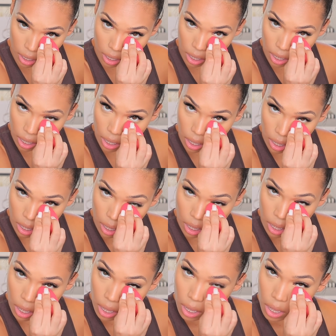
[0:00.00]

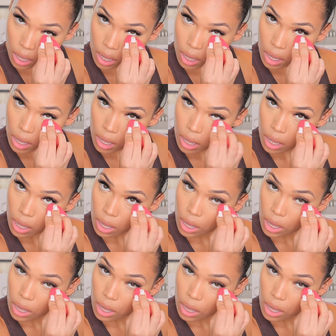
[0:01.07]
[no speech]